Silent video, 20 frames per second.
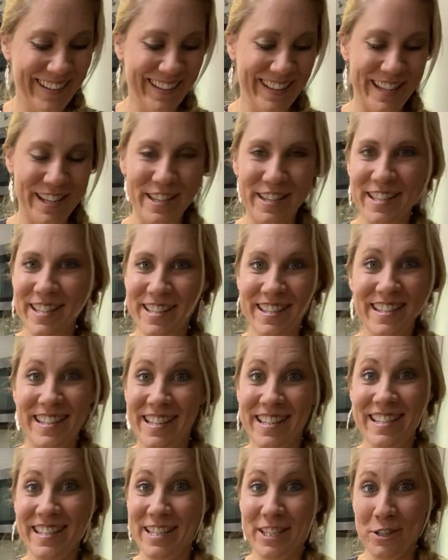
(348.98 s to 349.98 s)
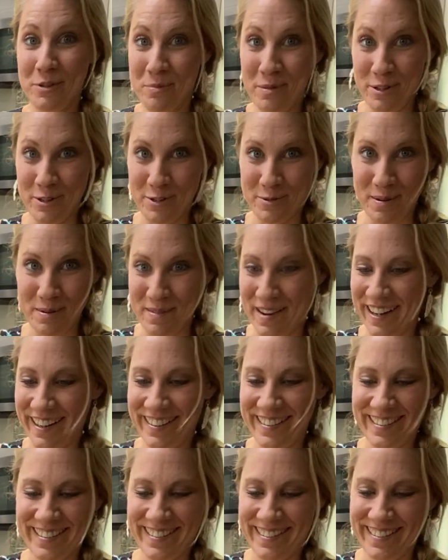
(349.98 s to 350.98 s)
This still blows my mind.
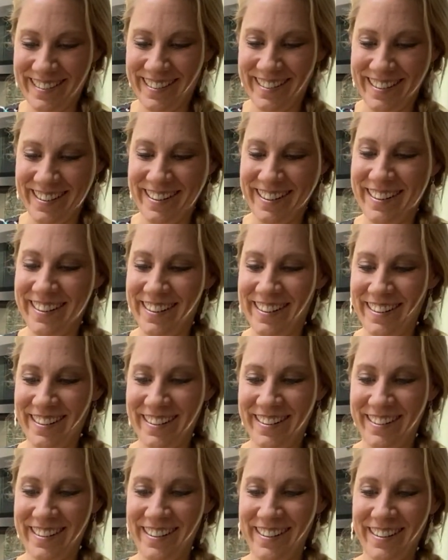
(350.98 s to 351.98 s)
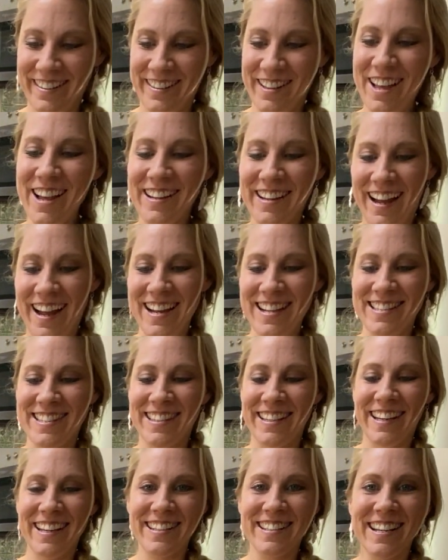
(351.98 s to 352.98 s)
Look guys,
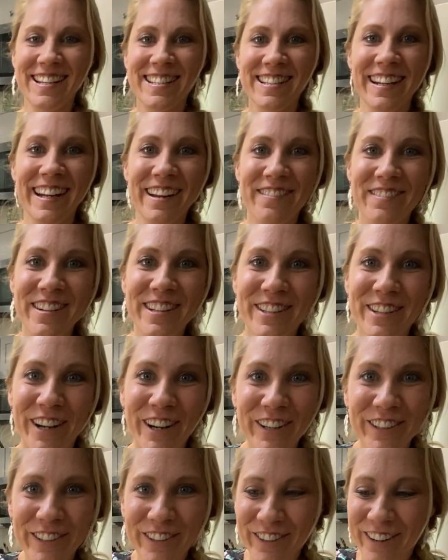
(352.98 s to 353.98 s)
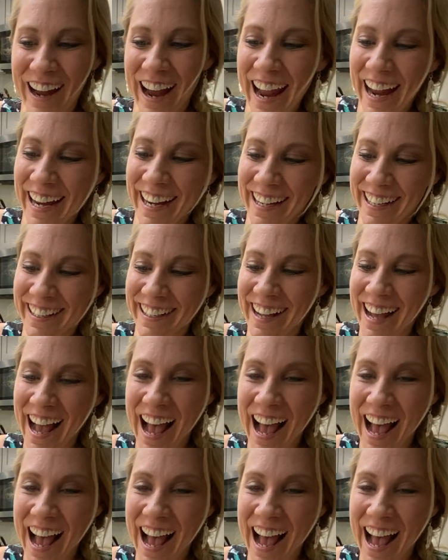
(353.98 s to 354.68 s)
it doesn't even turn gray.